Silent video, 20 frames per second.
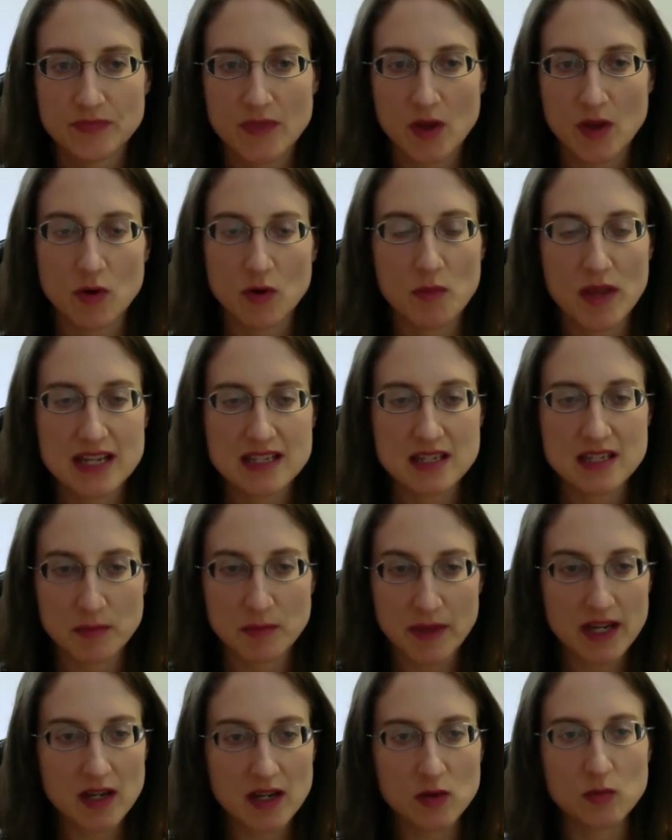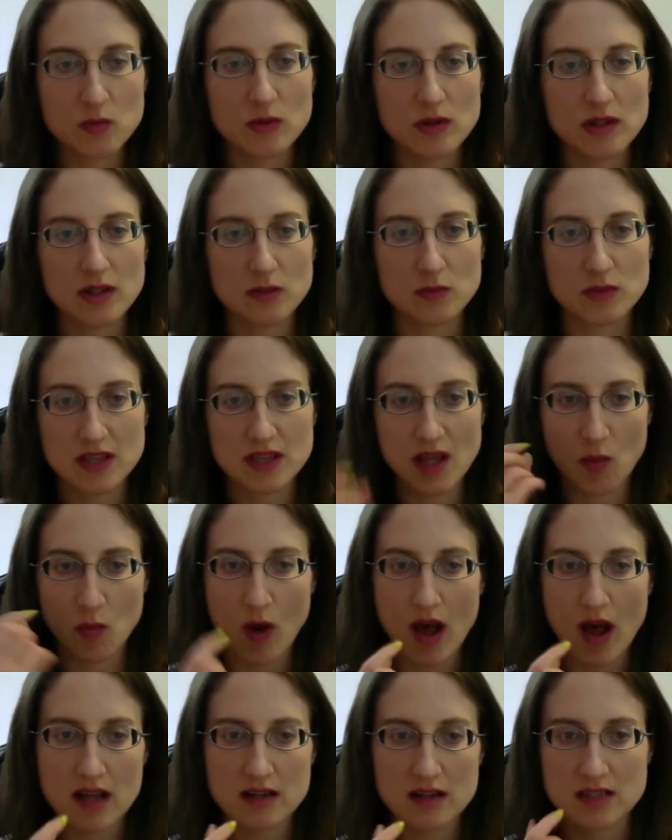Romantic Bear one with that
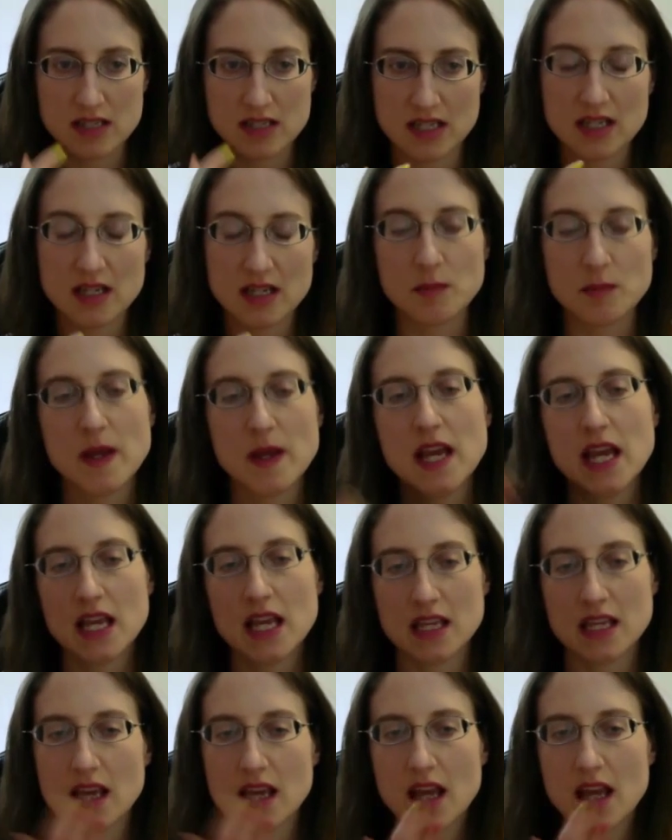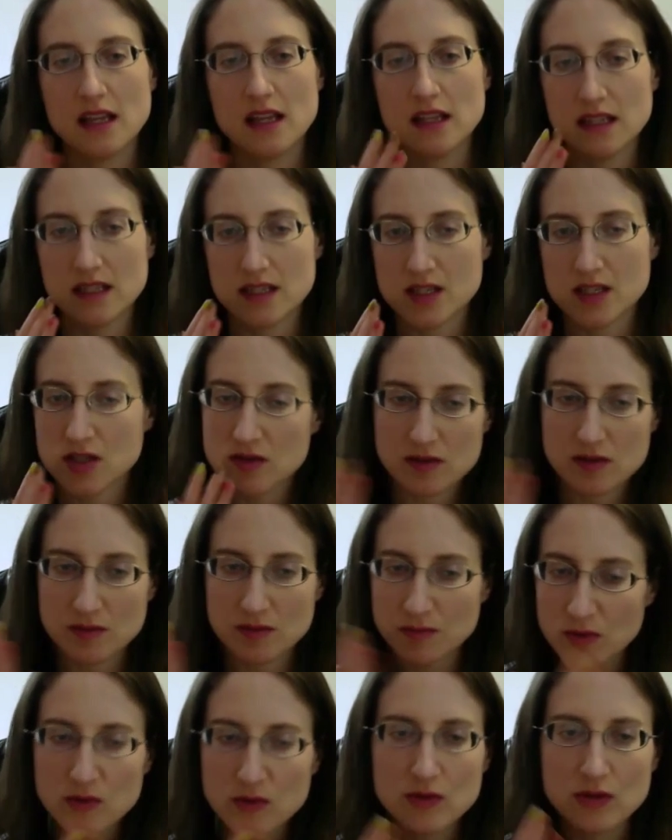wider tip, yeah, it's
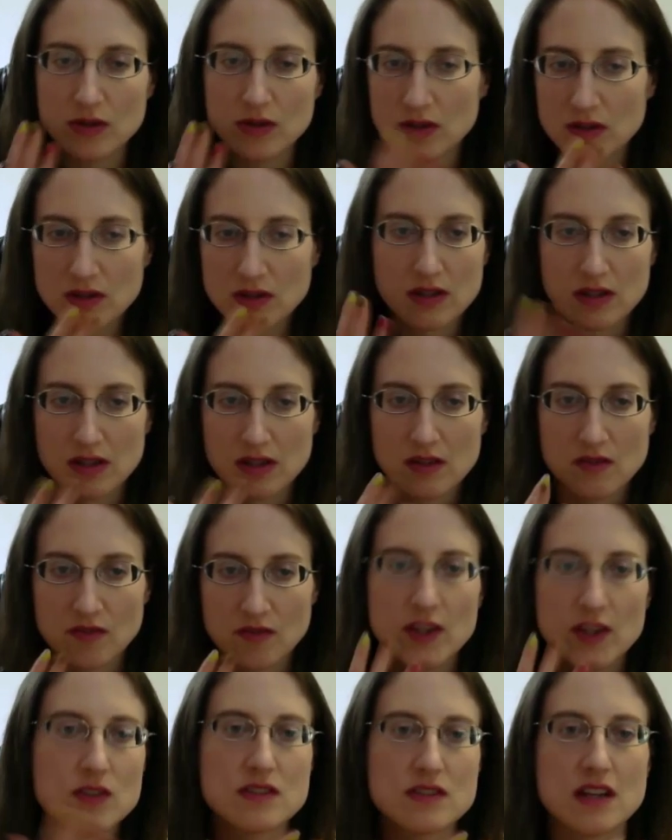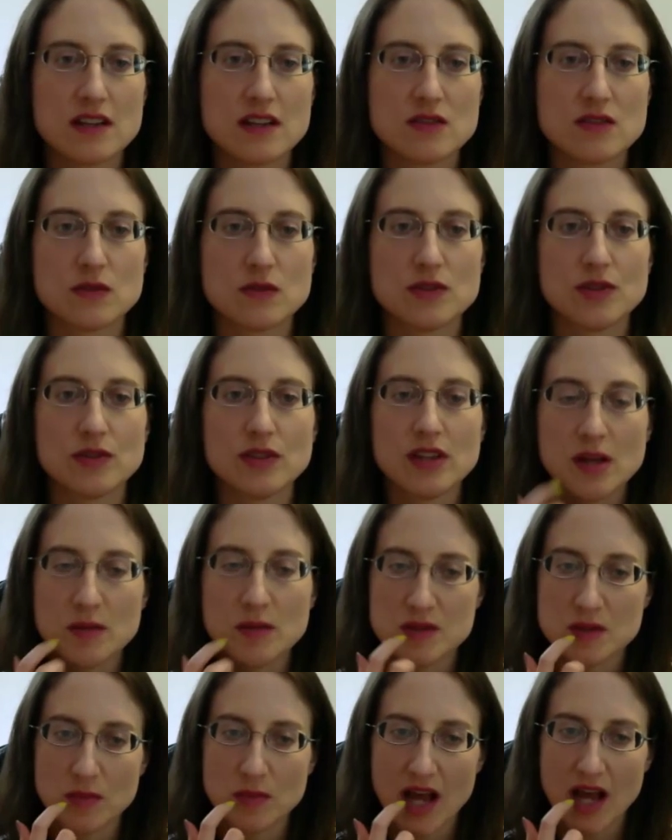smoother, feels nicer on your
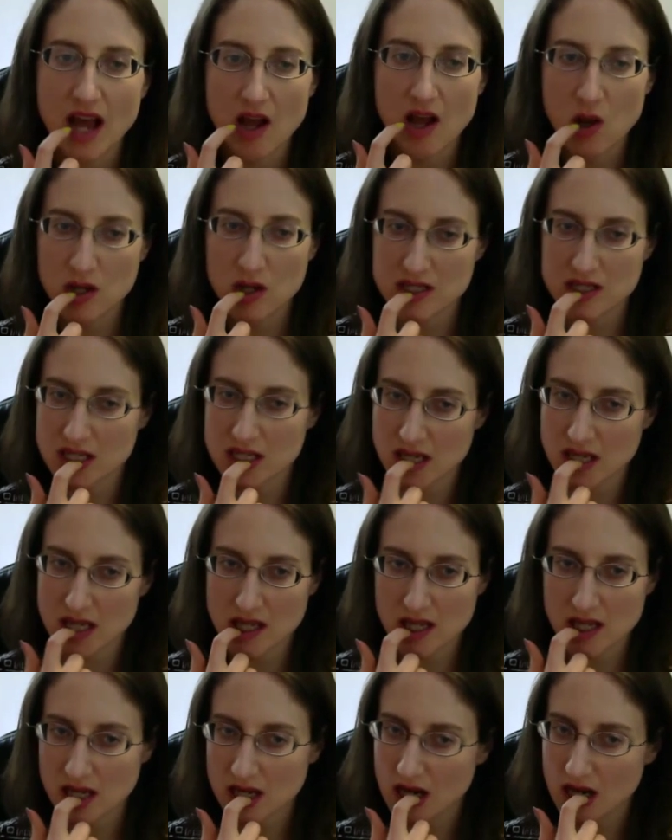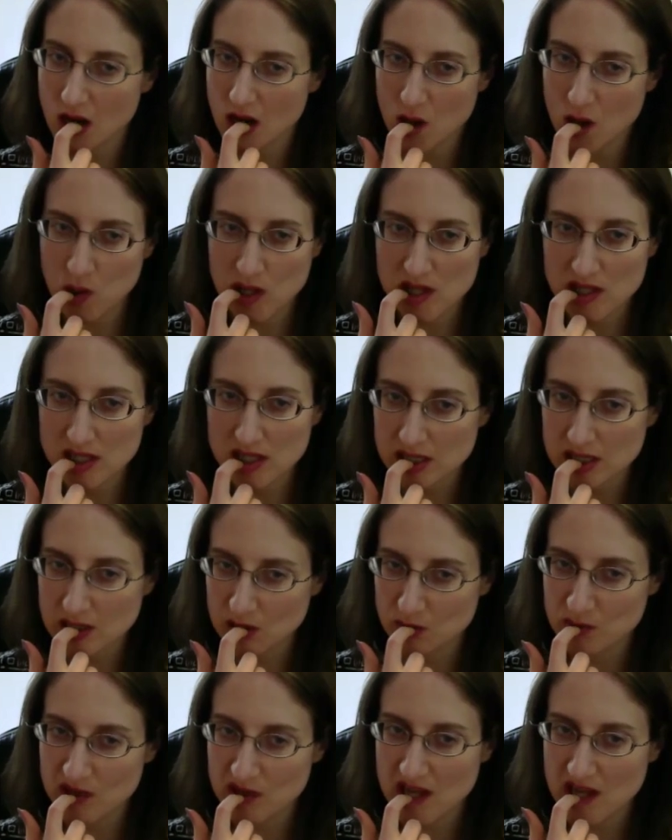lips, but I always get, you know, a little
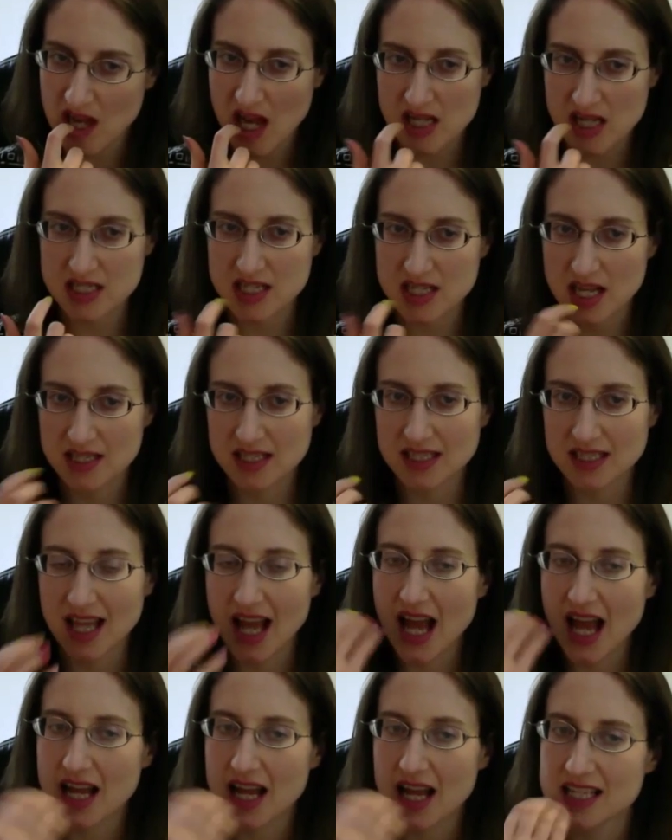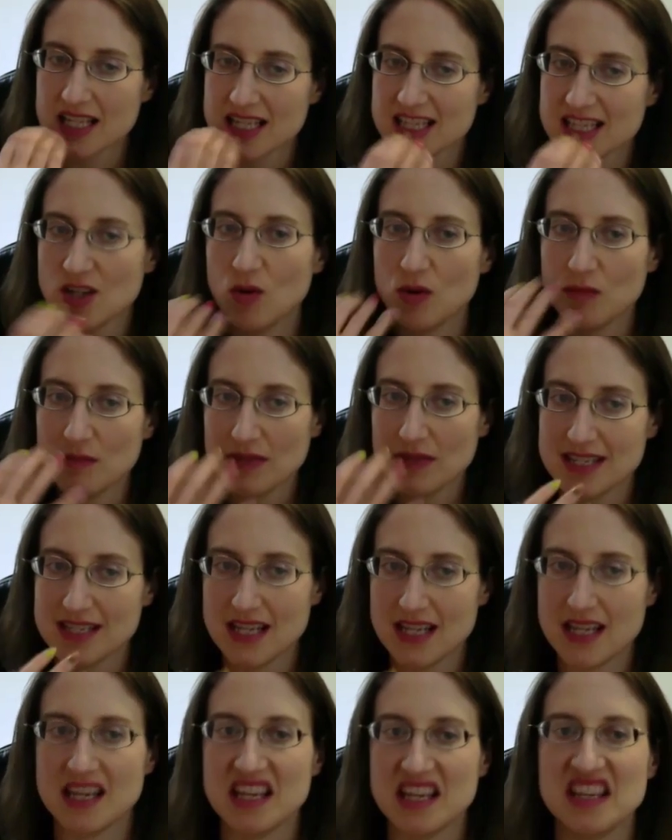bit outside the lines and on my
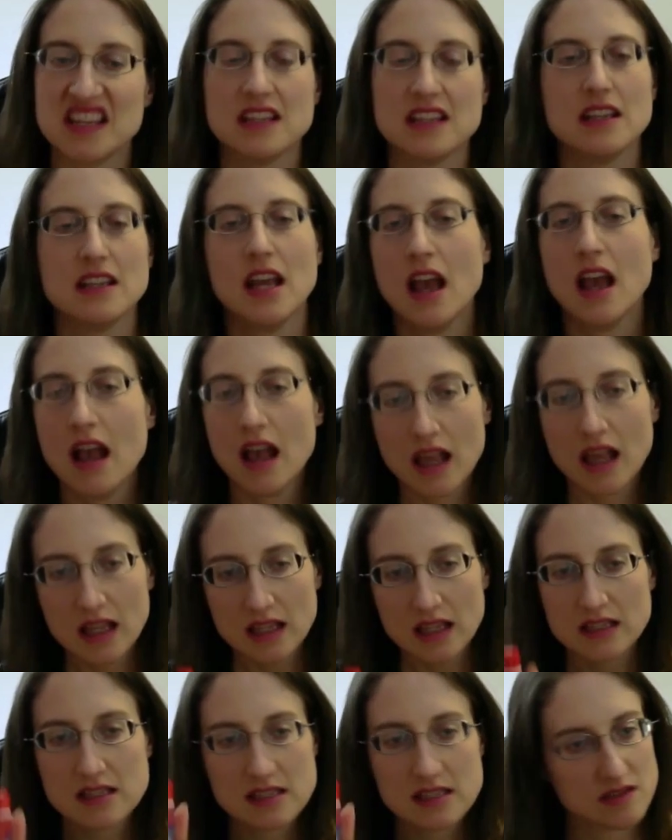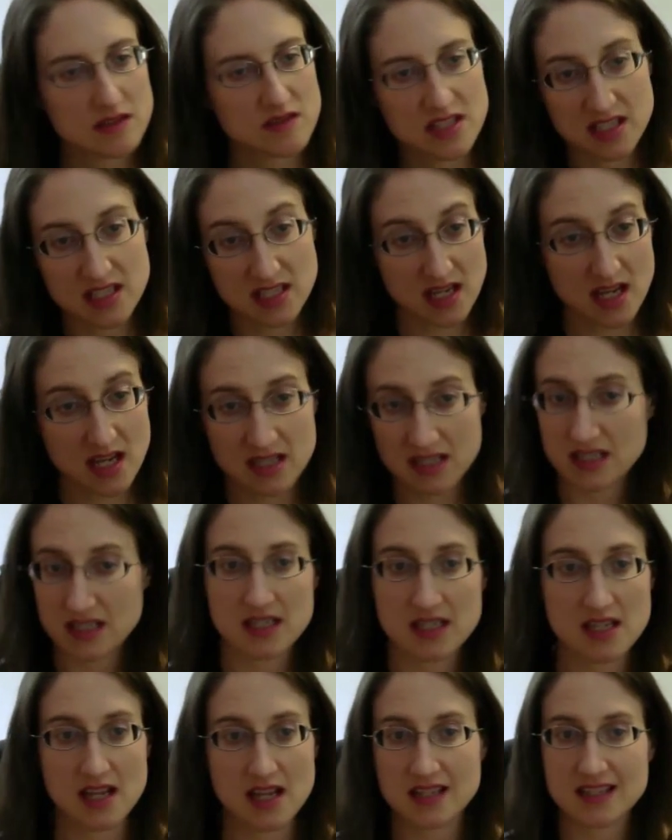teeth, and this stuff's disgusting
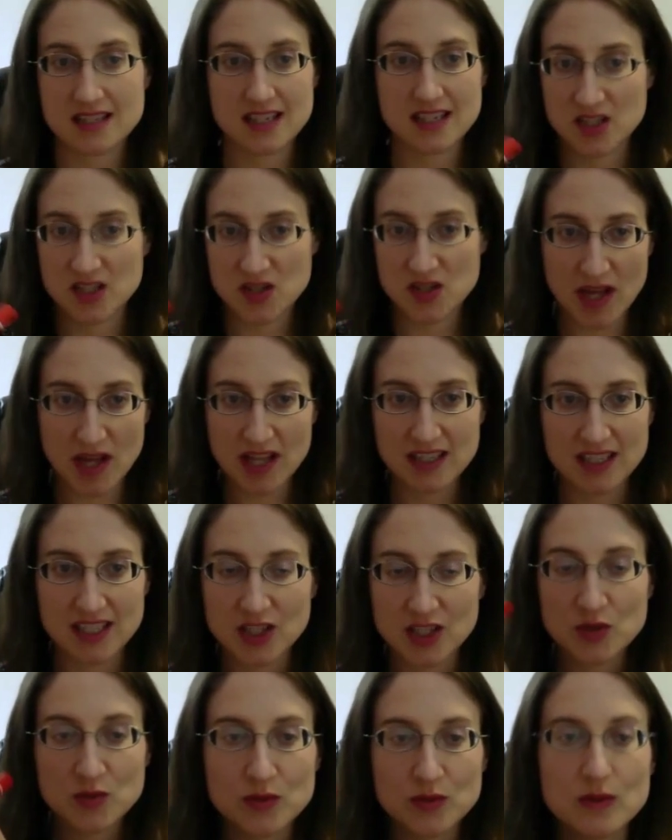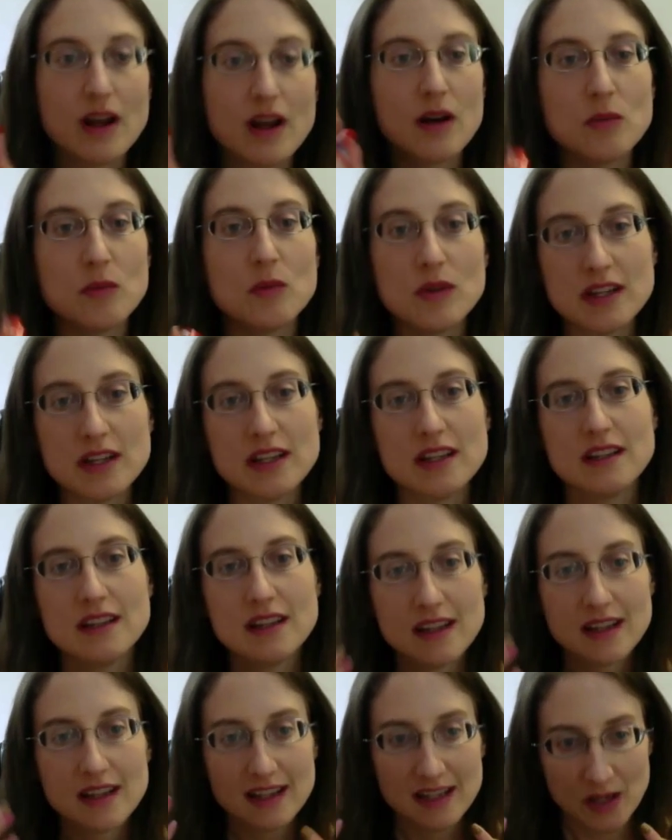tasting and smelling. You do not want it
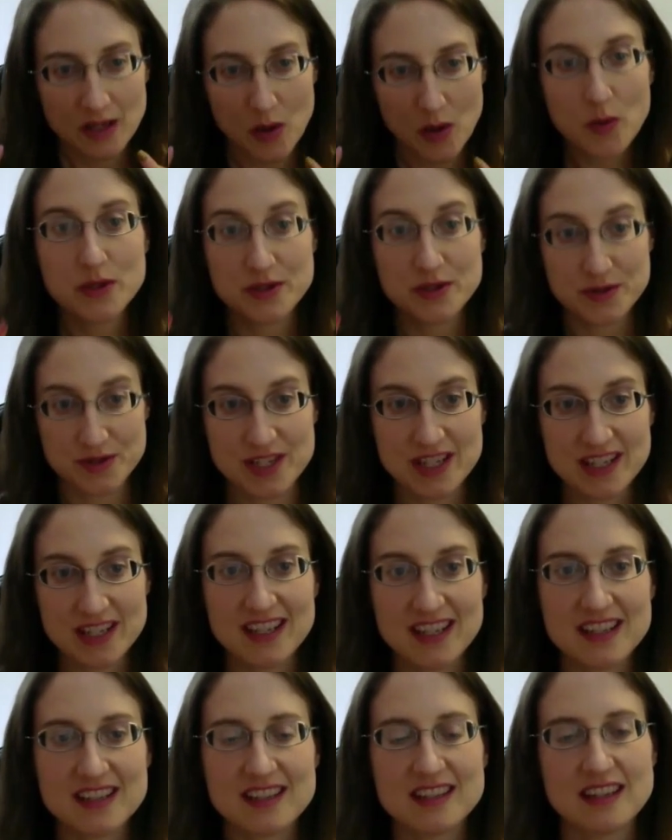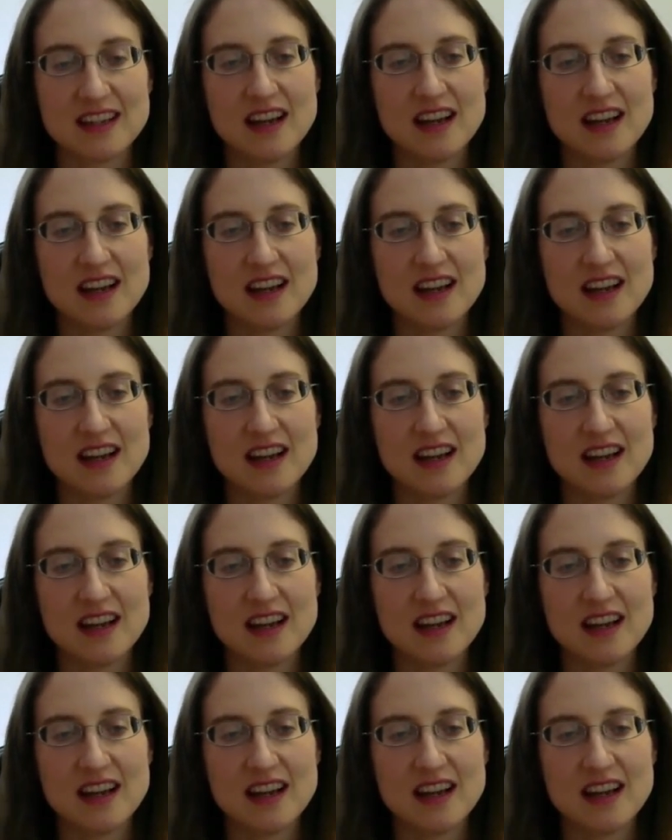on your teeth.